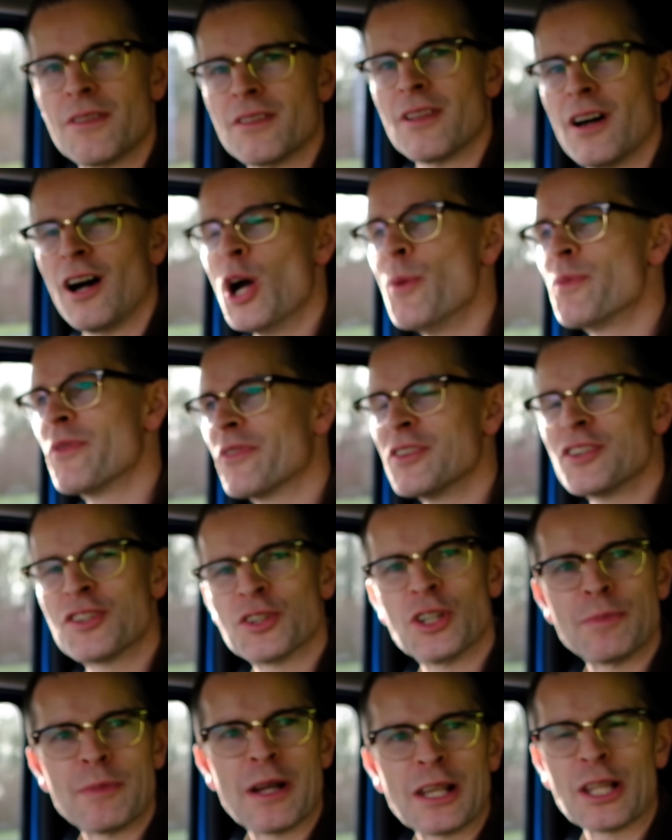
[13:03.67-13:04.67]
I hope you've
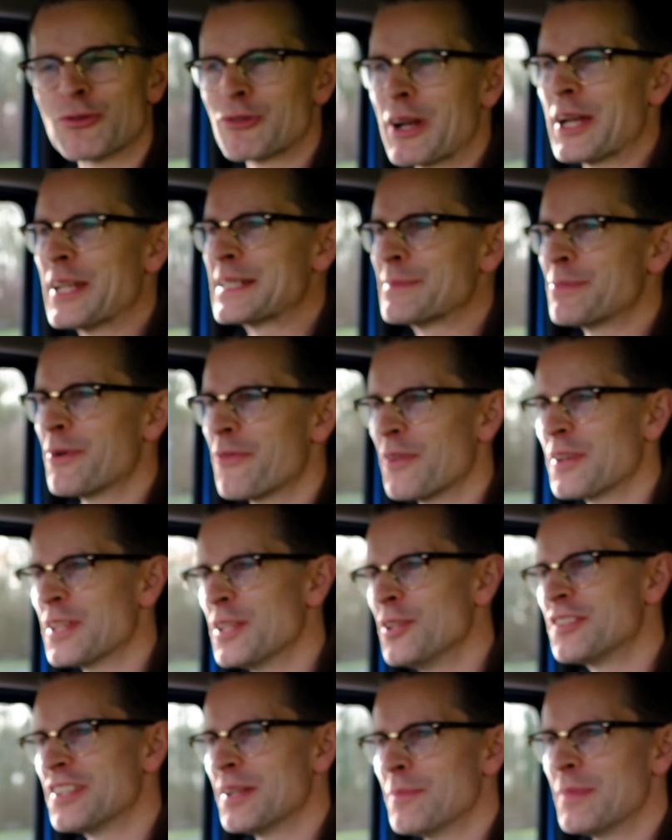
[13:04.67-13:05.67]
enjoyed my little roundup of the
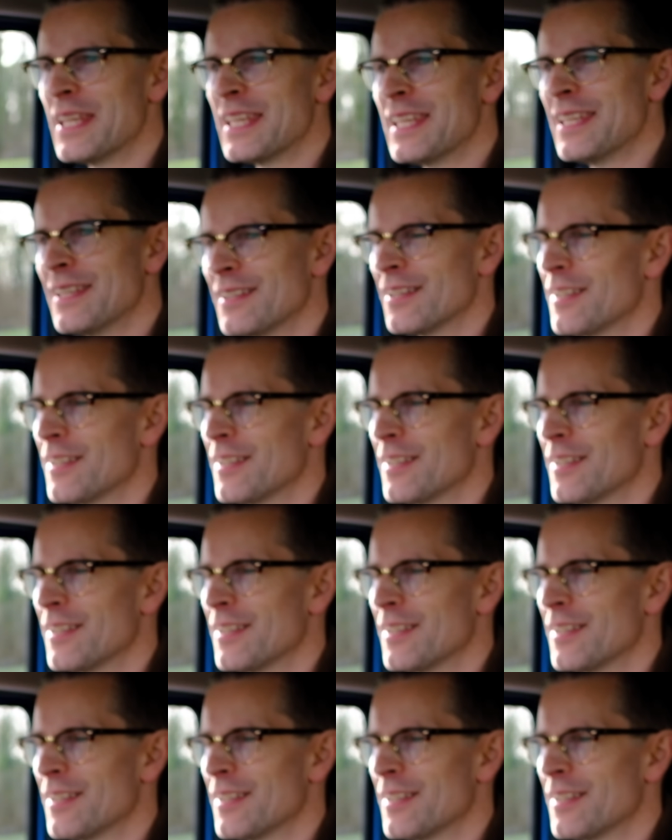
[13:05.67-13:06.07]
new Jimny.